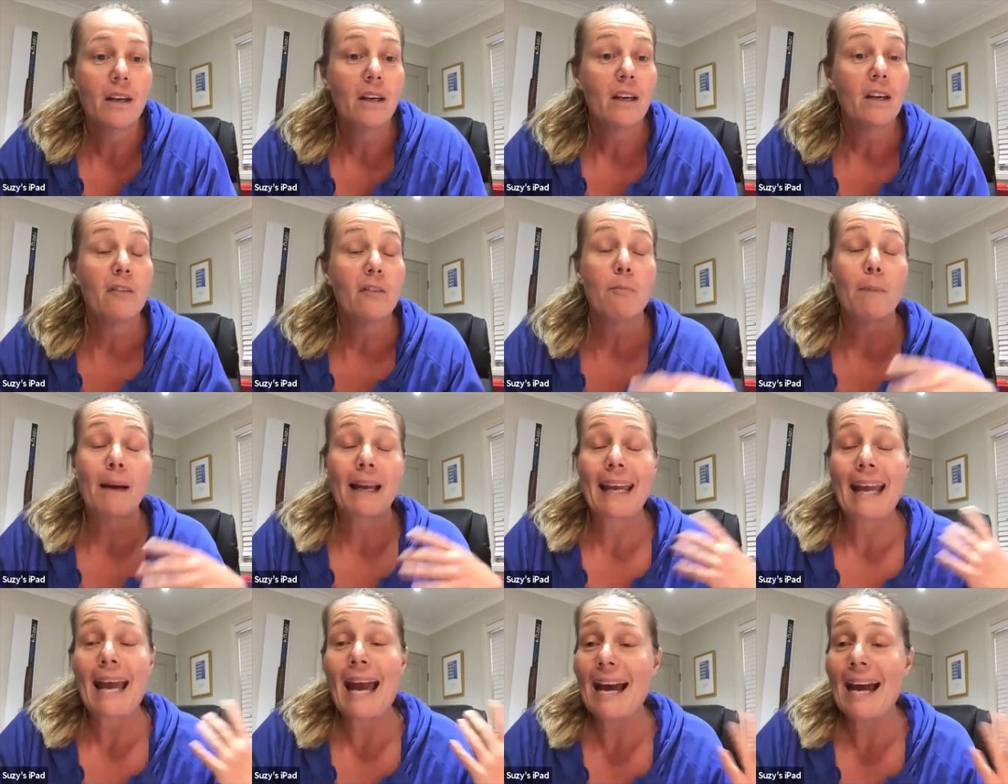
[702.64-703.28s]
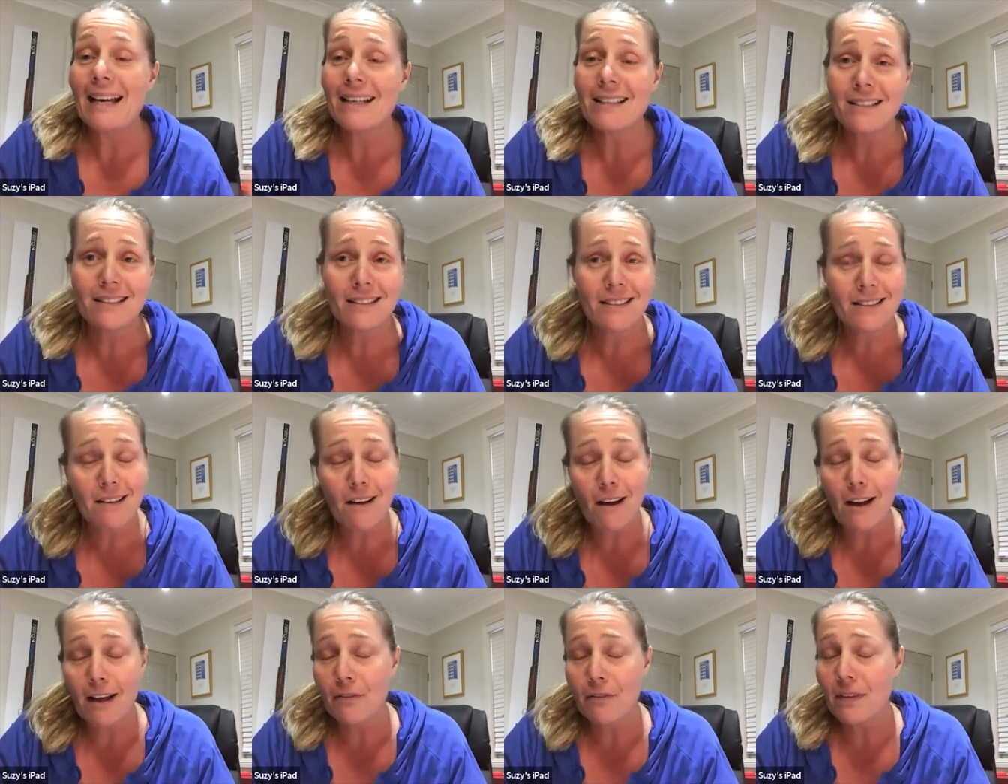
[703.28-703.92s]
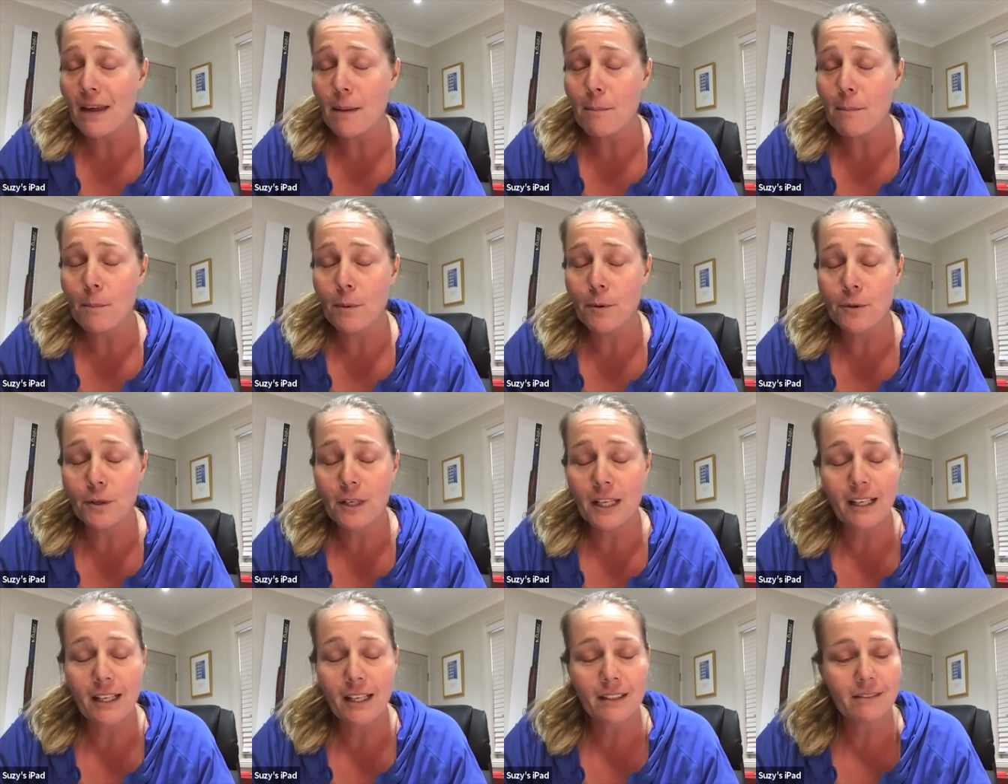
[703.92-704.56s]
if my cat had died that
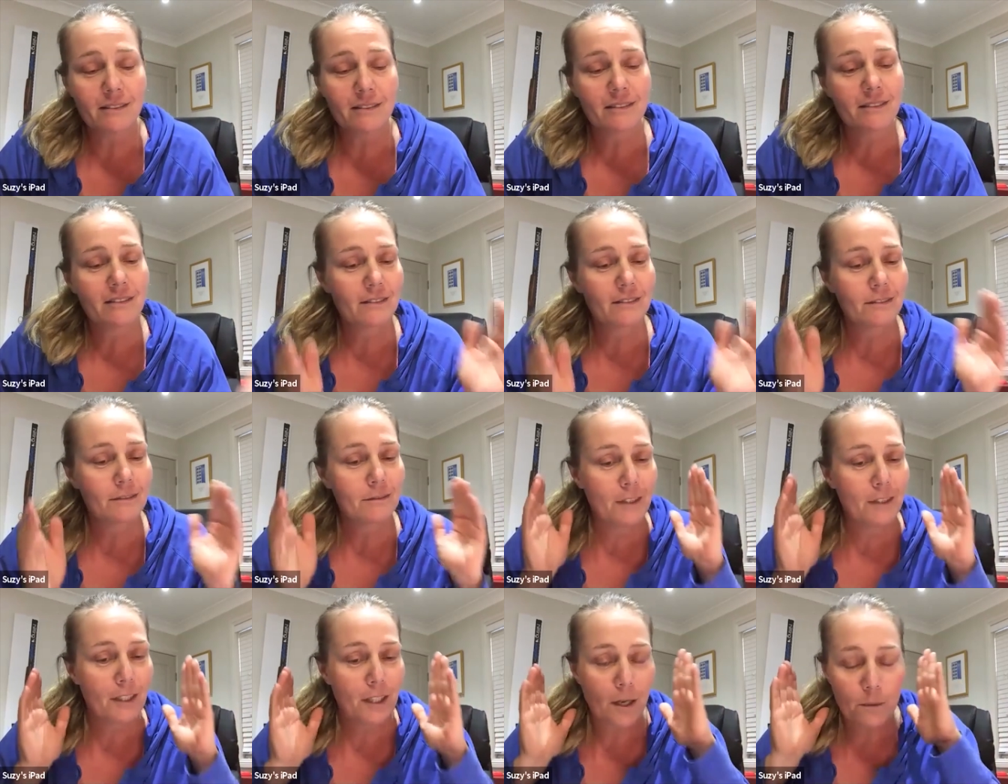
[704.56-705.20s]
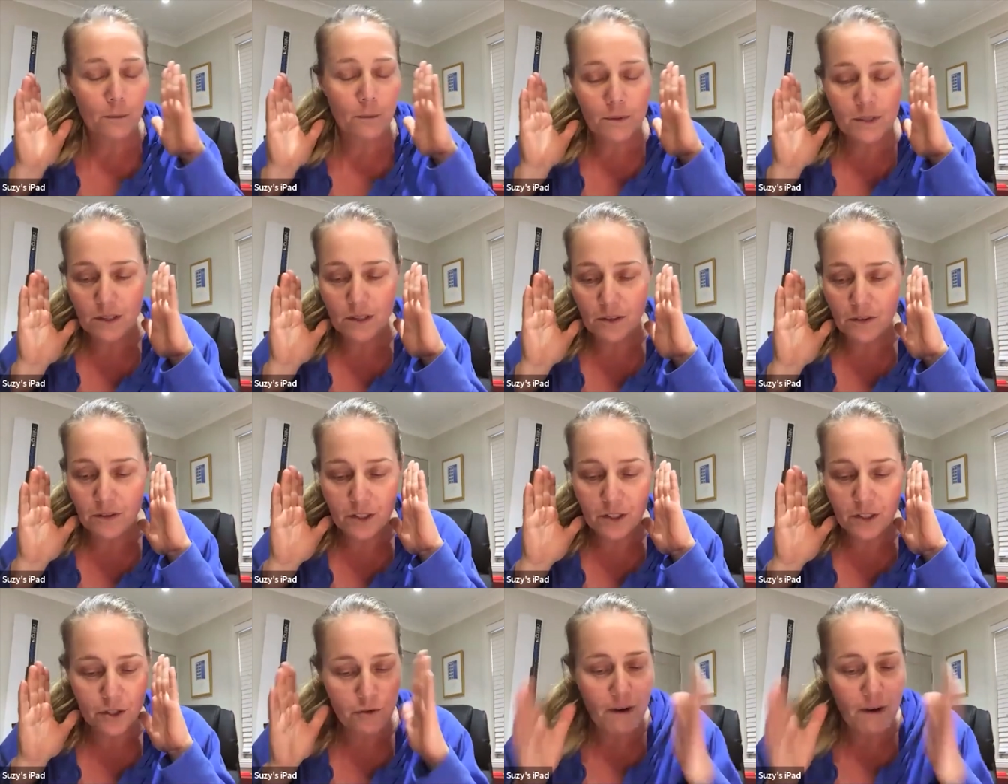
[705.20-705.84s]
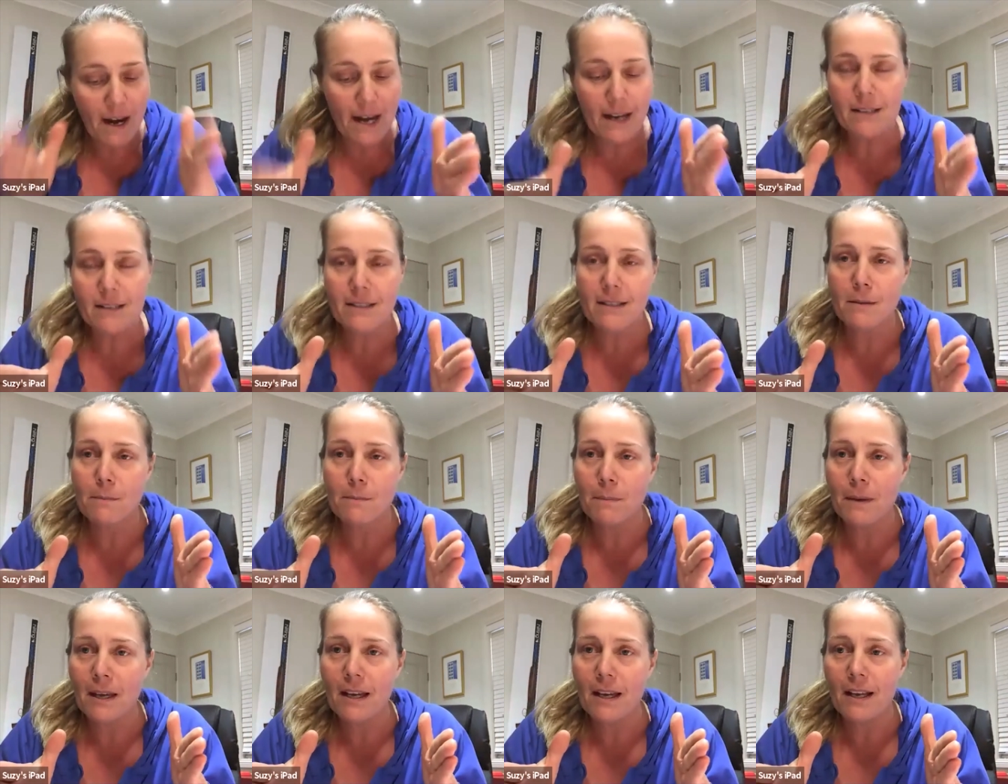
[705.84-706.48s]
morning, when I was on the tracks
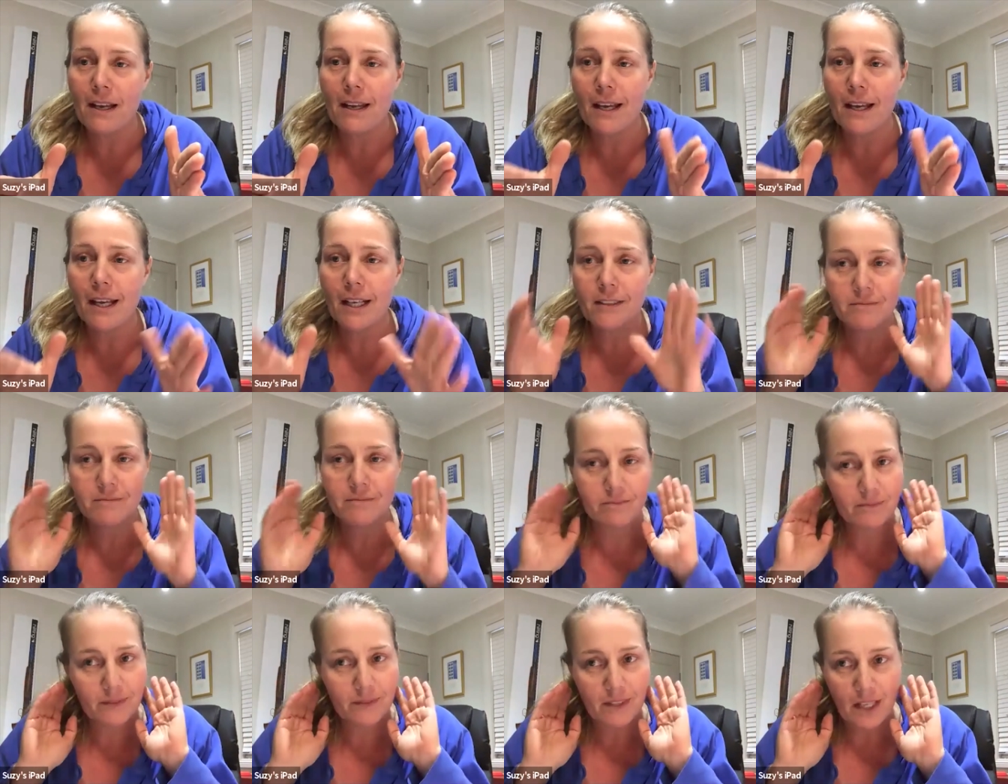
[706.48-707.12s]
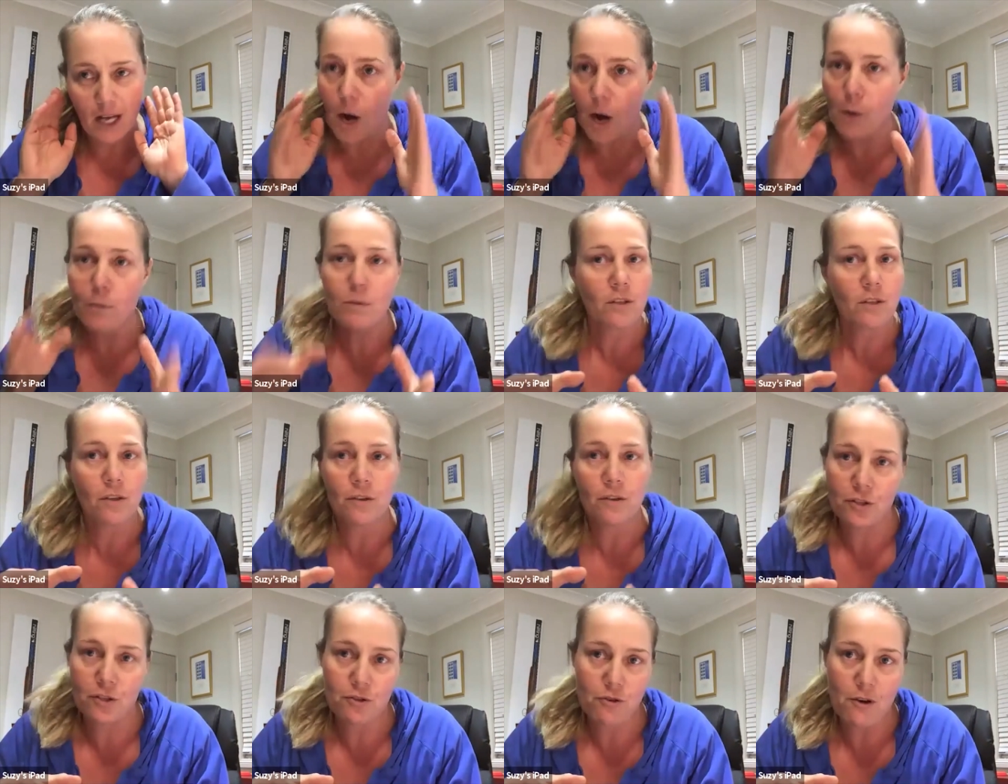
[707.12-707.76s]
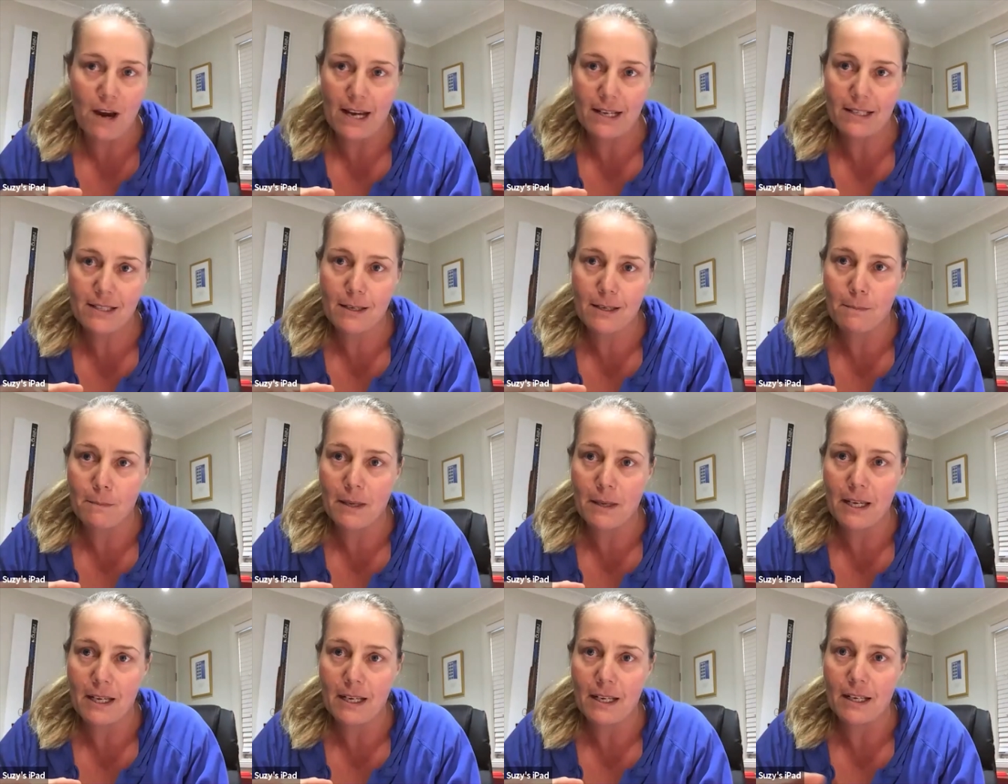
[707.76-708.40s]
competing, I was on the tracks
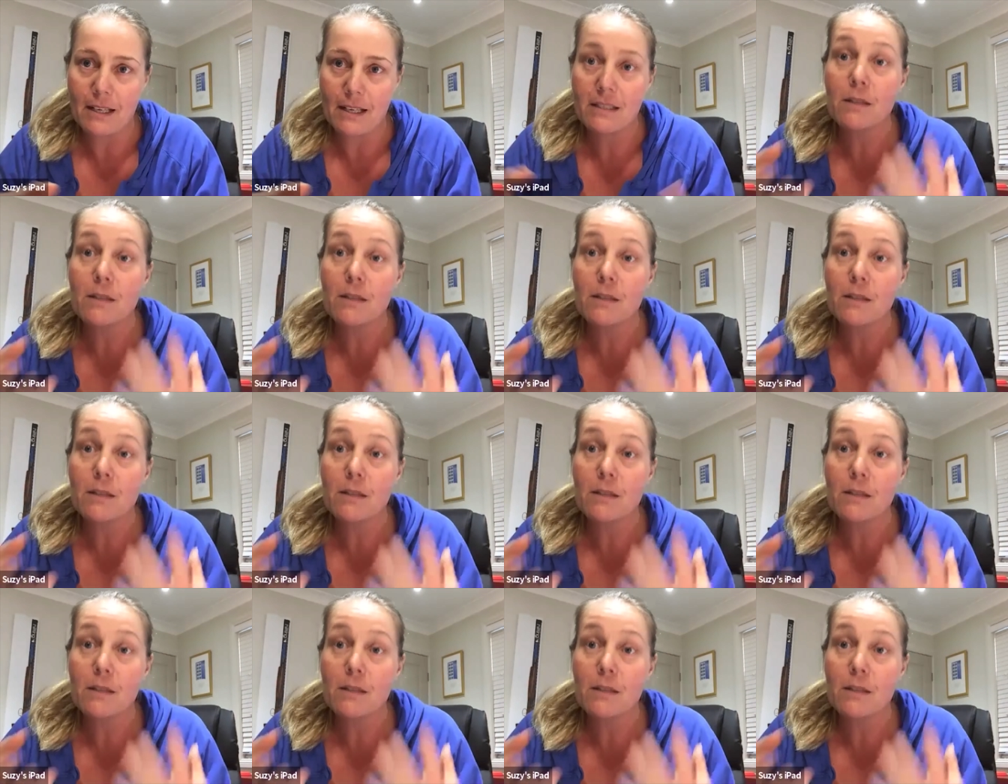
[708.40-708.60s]
competing.